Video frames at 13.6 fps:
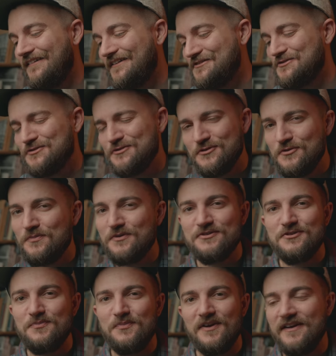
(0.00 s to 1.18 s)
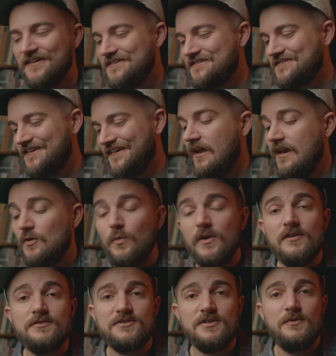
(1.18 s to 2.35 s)
It's super, super nice. And we
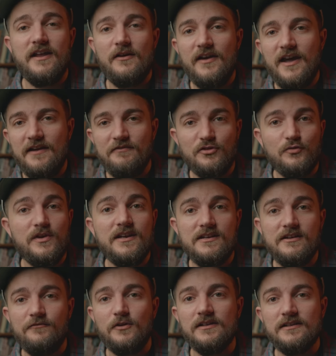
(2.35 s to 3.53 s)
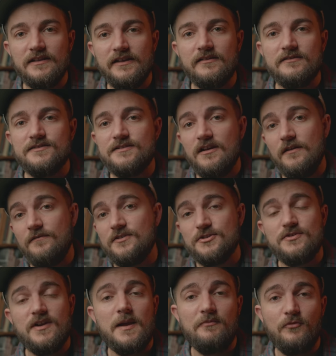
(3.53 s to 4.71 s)
also now have three different lengths of the
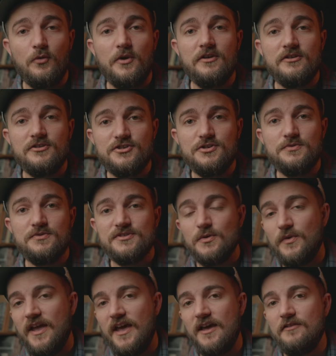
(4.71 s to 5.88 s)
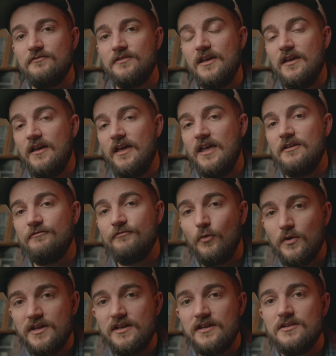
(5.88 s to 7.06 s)
strap for you to choose. So we have a
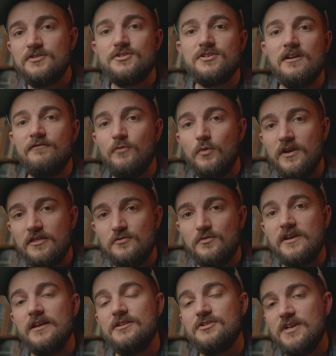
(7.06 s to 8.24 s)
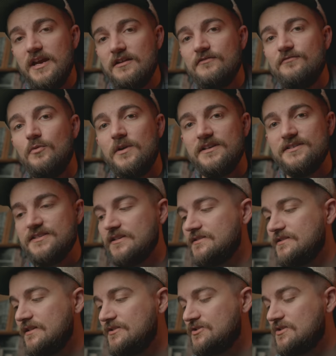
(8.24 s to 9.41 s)
40 inch, a 43 inch, and a
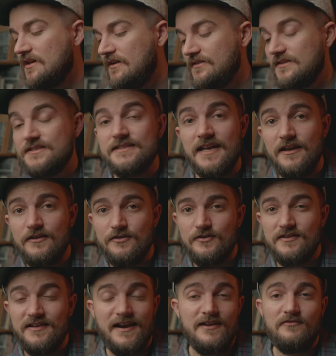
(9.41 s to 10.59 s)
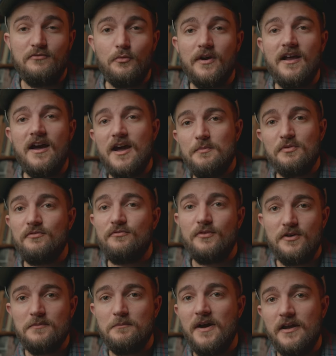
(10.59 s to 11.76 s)
46 inch. The standard, kind of what I
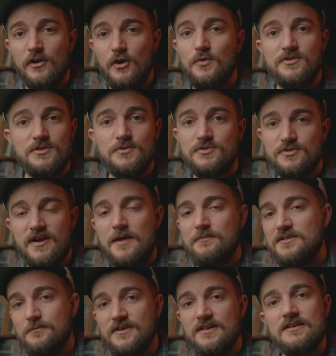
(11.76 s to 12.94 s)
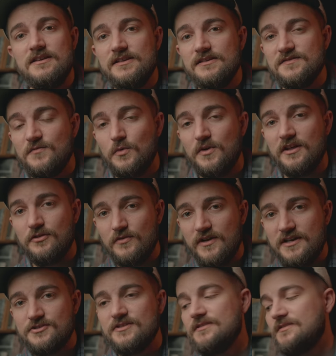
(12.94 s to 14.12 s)
prefer my go-to strap to be, is 43
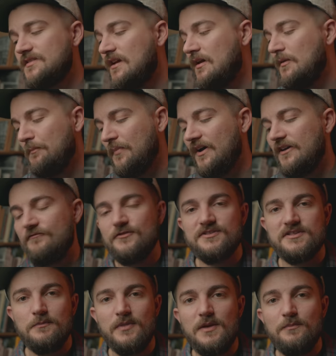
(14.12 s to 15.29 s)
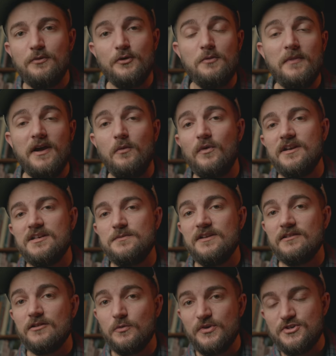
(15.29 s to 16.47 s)
inches, but for some people who might want it to be
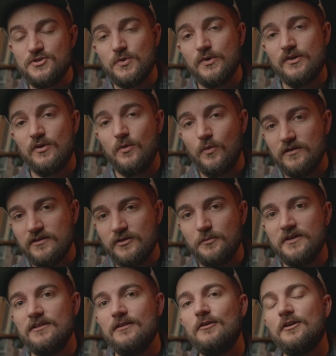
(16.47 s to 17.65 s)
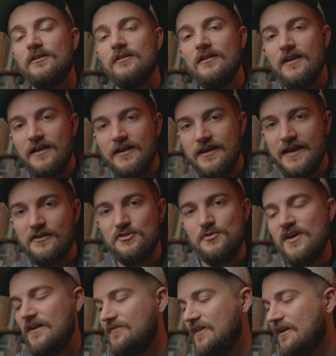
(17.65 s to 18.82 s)
a little bit shorter or a little bit longer, now you
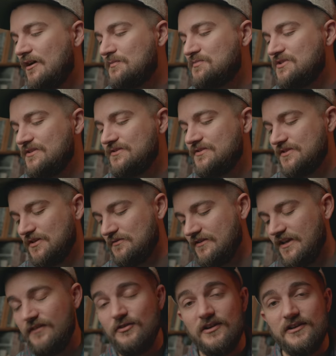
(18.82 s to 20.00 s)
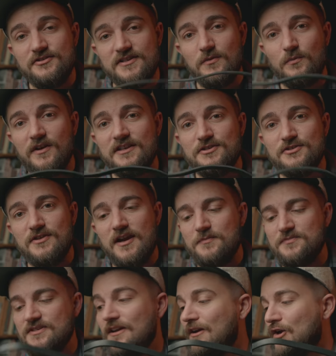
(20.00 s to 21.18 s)
have that option. So if you're interested in one of these
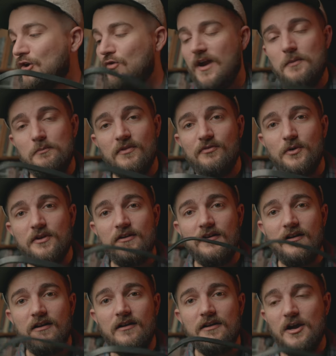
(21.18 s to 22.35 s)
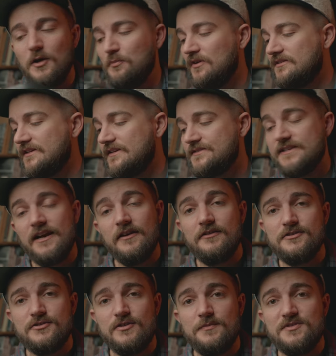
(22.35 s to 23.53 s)
straps, grab them before they're gone. I'll put links down in the
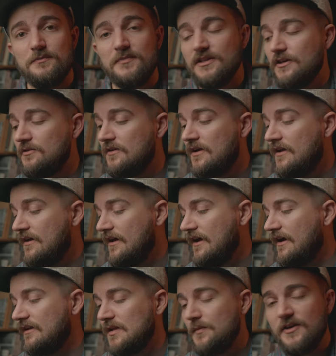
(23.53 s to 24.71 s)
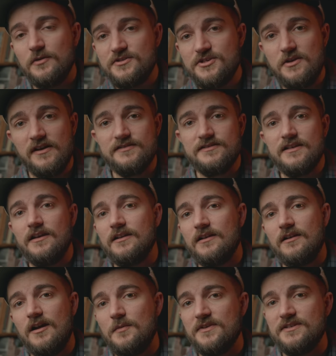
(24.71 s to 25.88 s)
description below. Let me know what you guys think in the
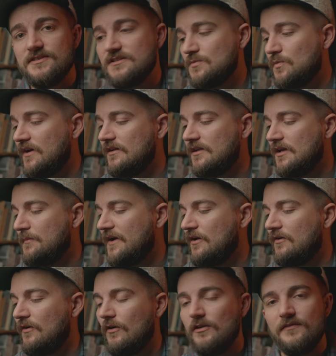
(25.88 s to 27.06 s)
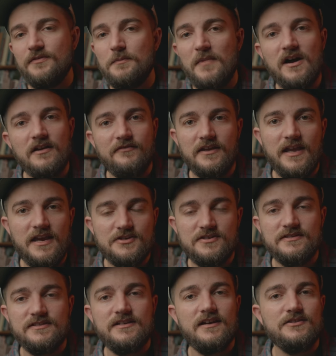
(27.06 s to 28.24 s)
comments as well about all of the
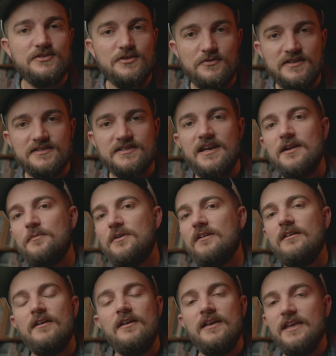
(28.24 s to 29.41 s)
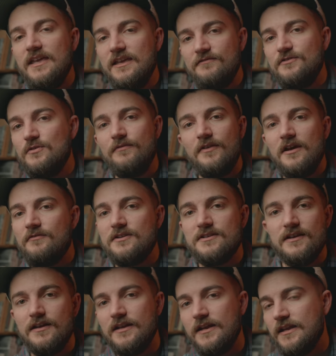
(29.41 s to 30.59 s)
modifications done to this camera. If you've ever
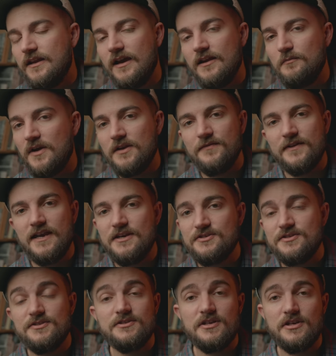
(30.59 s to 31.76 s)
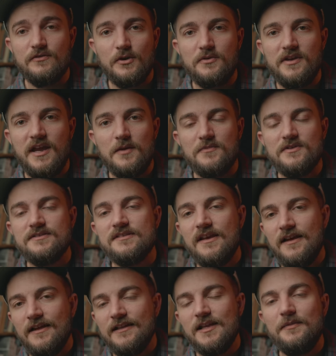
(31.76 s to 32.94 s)
done any kind of modifications to your own cameras,
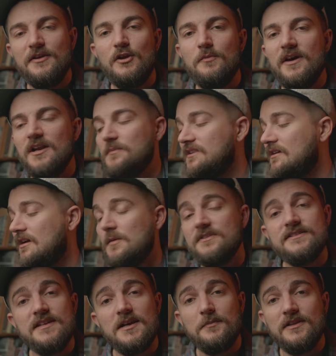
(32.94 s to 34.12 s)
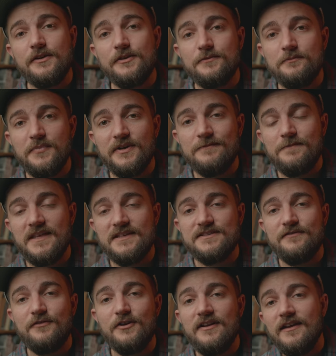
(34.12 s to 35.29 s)
let me know about them in the comments down below. But that's
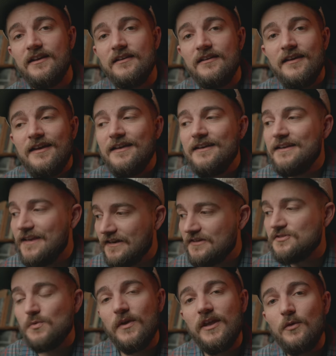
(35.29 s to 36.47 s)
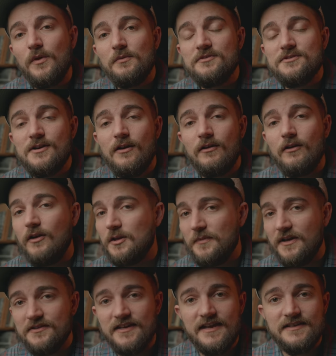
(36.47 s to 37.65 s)
it for today. Next week, we will talk all
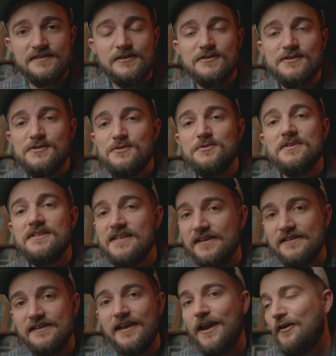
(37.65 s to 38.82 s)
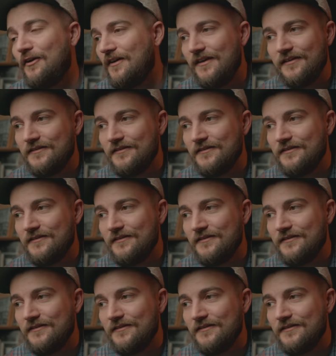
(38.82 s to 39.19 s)
about the SL2 and daily carry